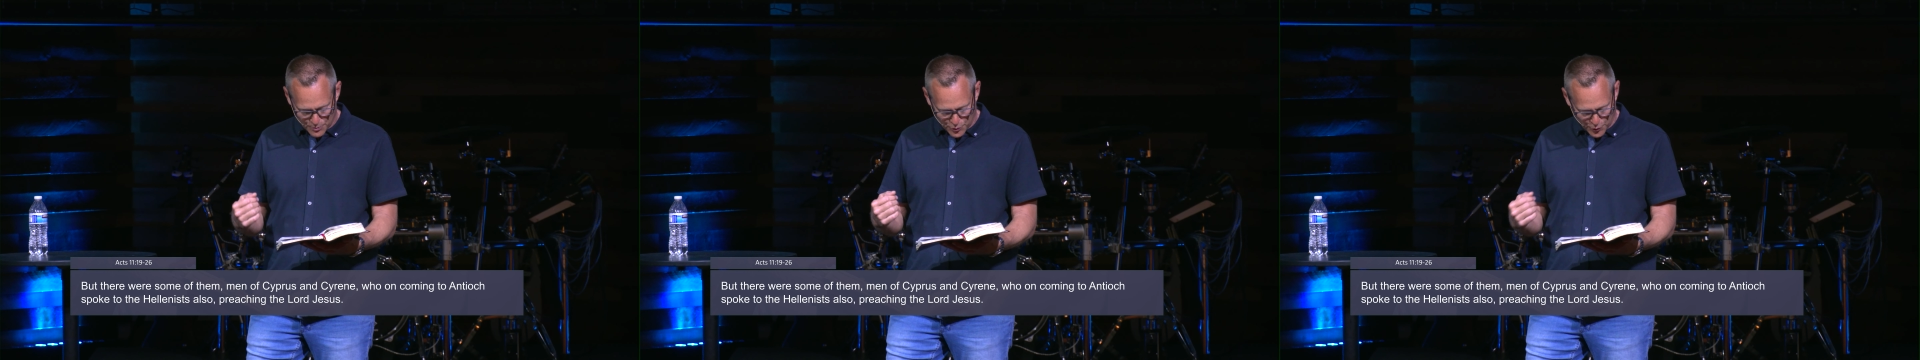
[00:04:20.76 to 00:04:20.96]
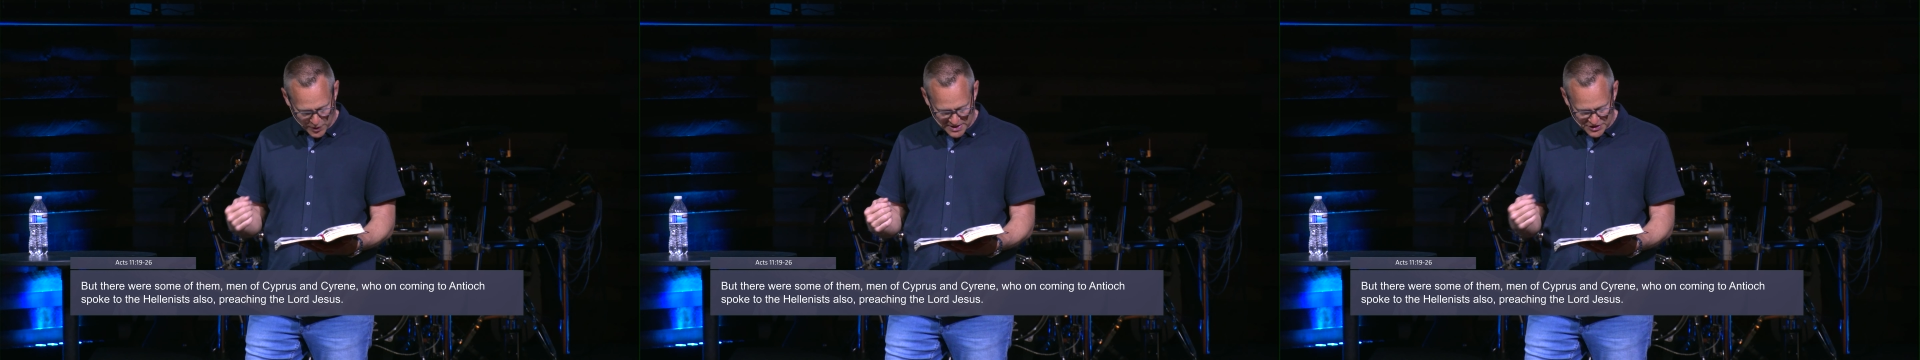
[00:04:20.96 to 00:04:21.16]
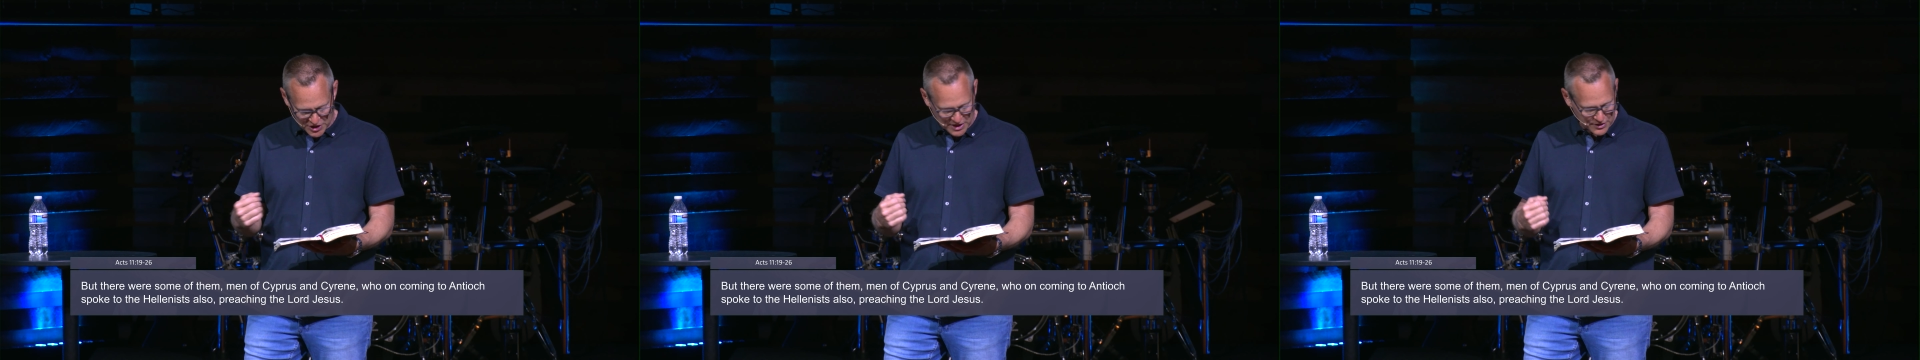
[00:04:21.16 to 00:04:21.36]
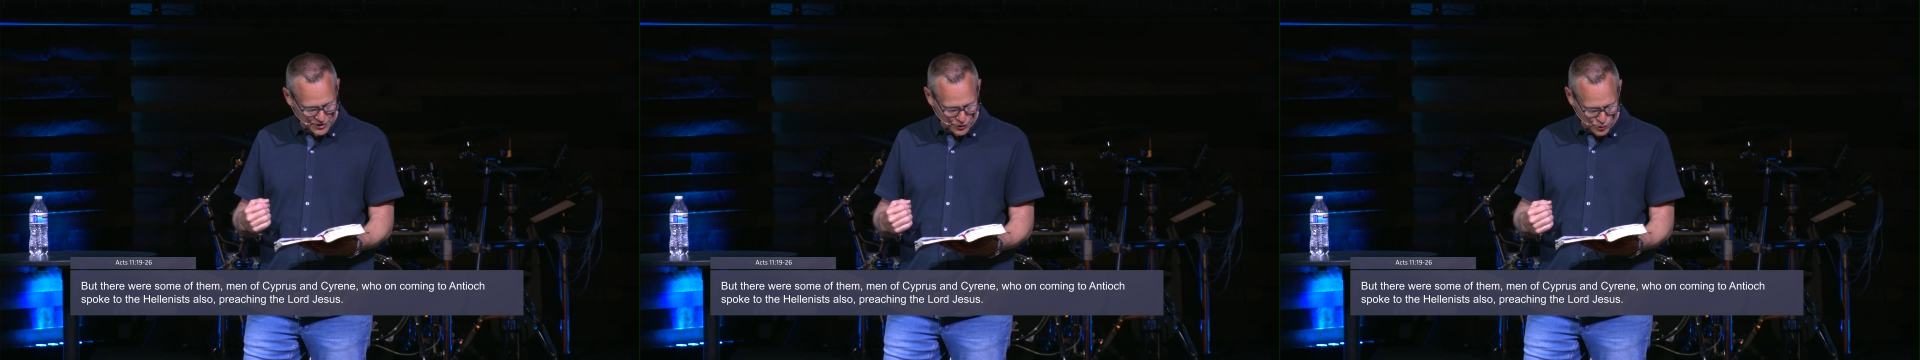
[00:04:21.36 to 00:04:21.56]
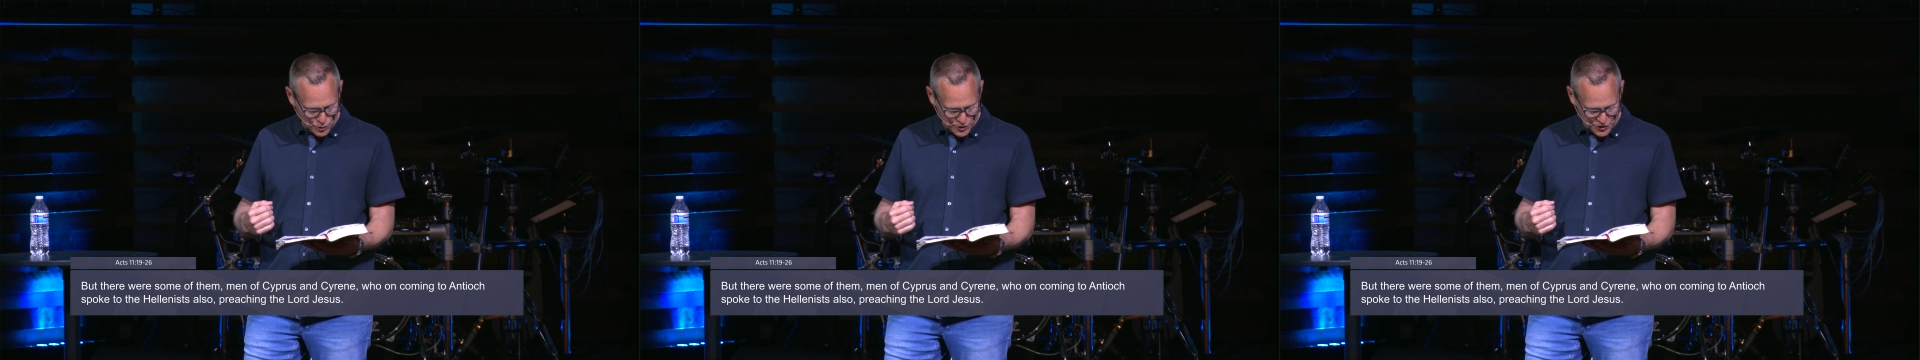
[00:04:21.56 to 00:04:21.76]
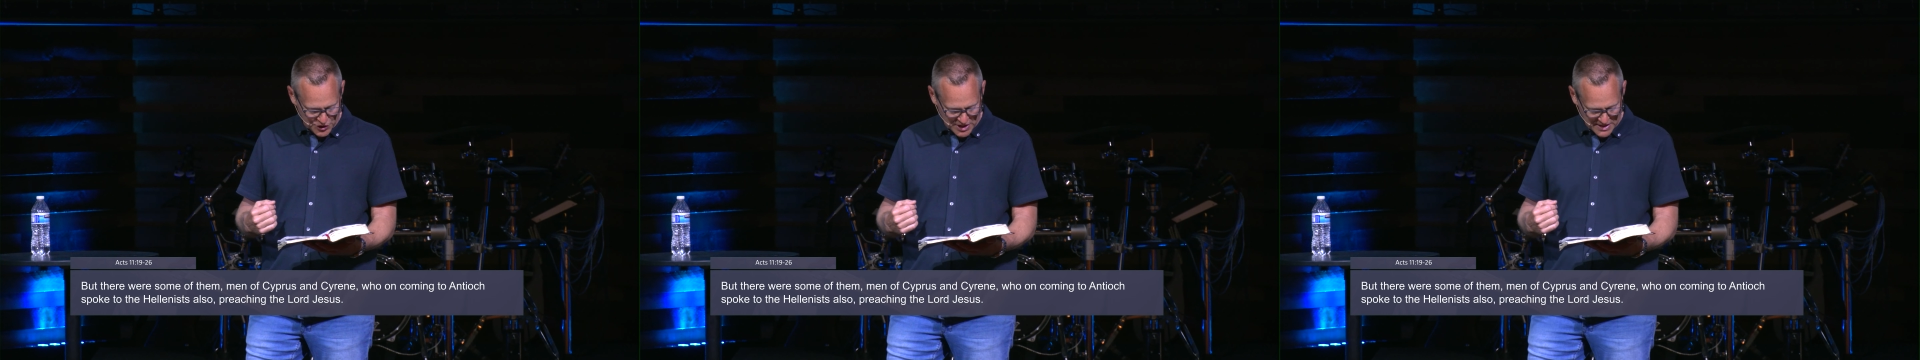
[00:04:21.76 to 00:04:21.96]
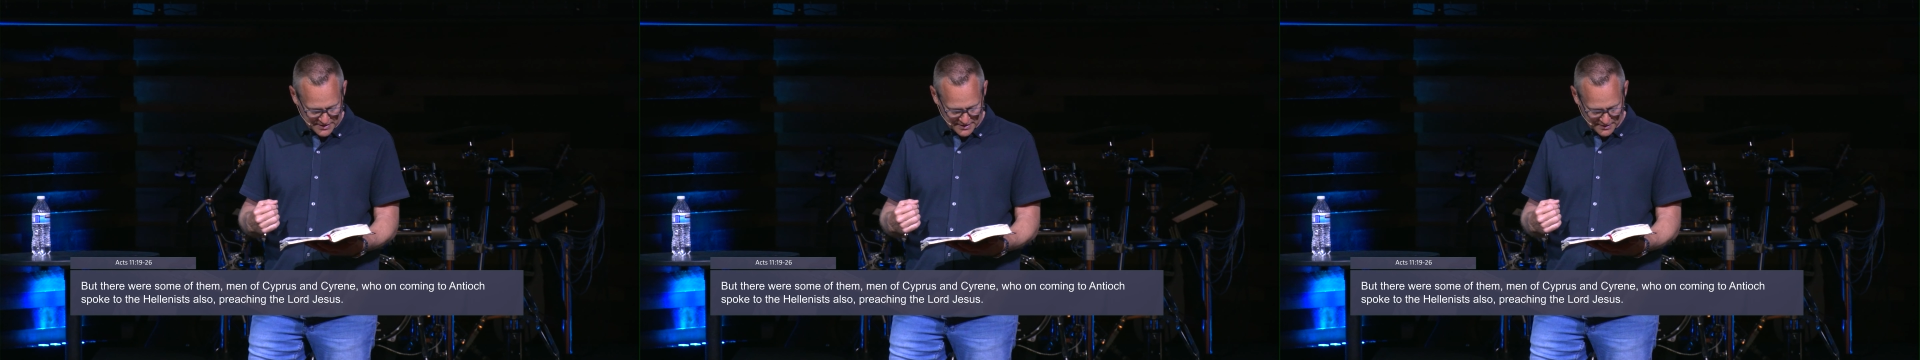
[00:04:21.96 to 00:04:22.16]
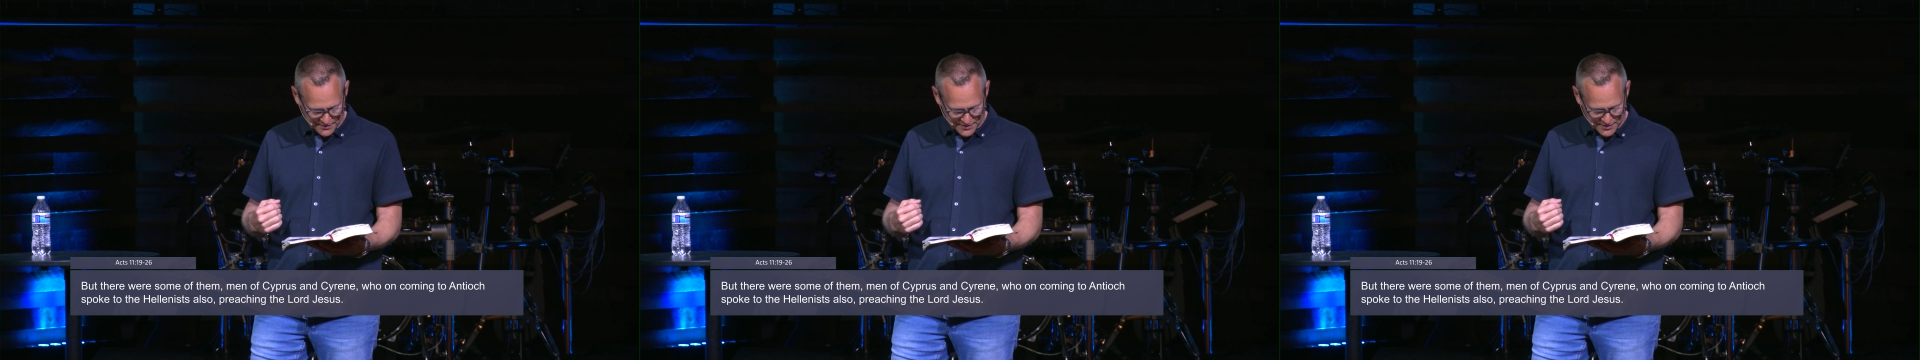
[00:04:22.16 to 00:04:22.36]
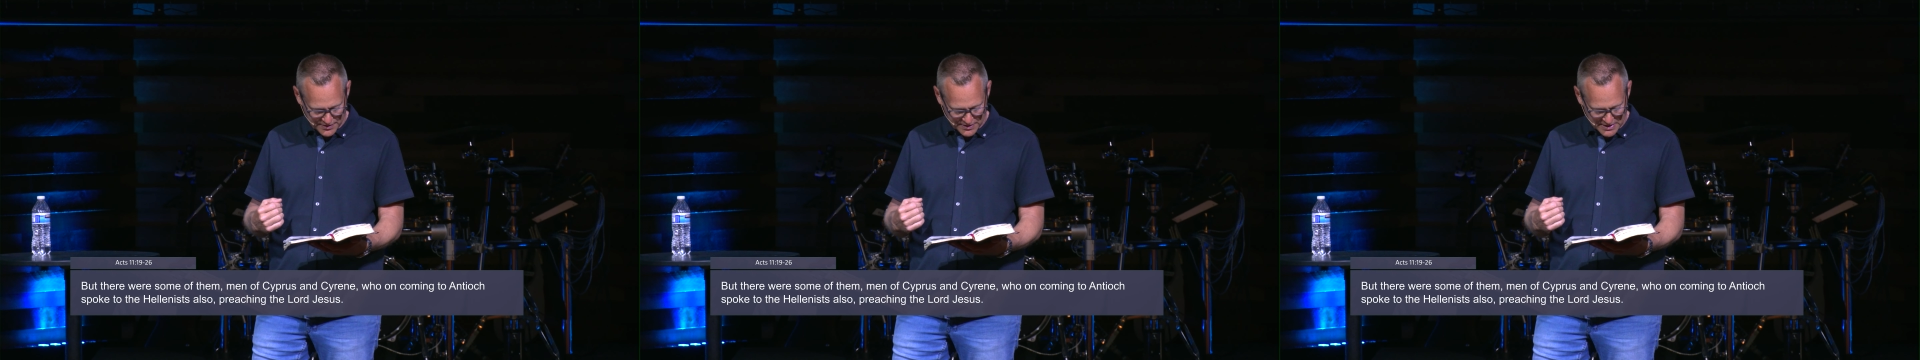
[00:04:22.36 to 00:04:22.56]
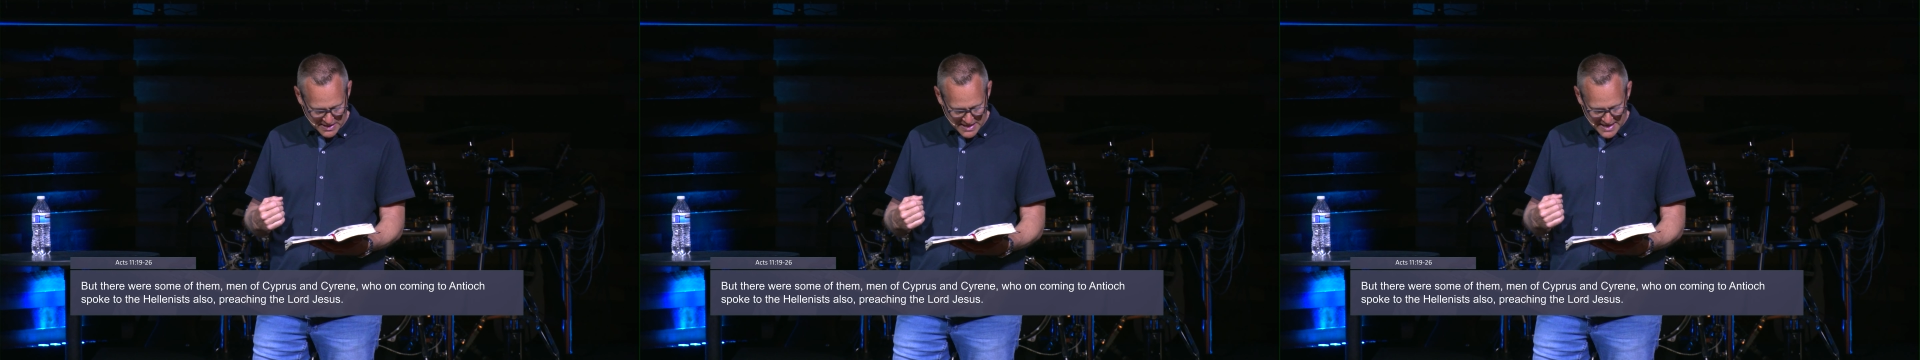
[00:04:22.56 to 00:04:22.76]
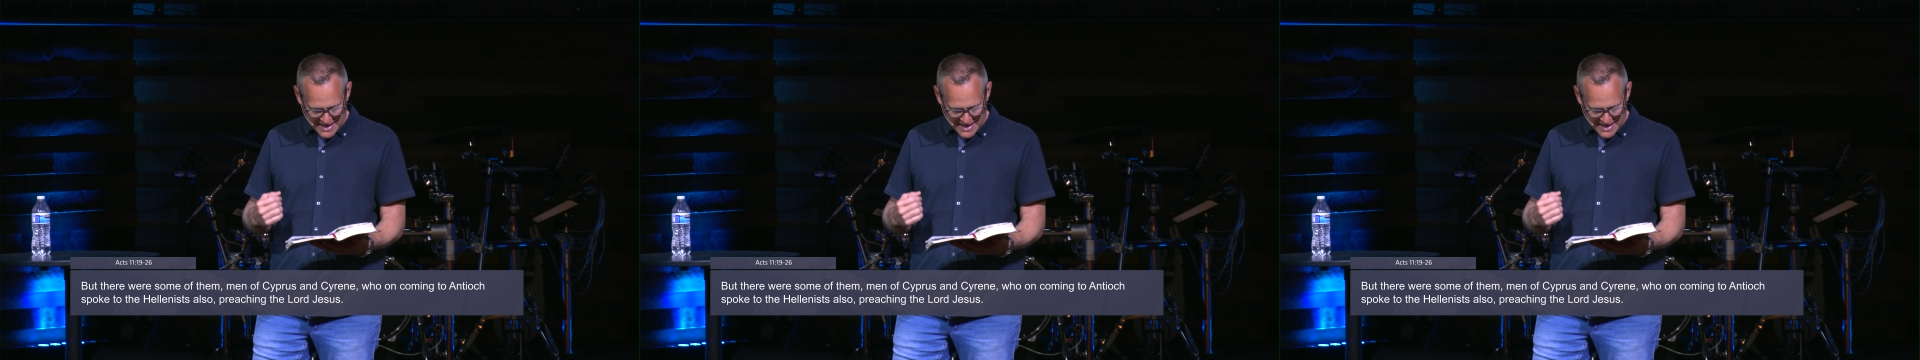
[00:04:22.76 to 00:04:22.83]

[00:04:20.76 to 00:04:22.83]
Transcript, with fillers: preaching the Lord Jesus.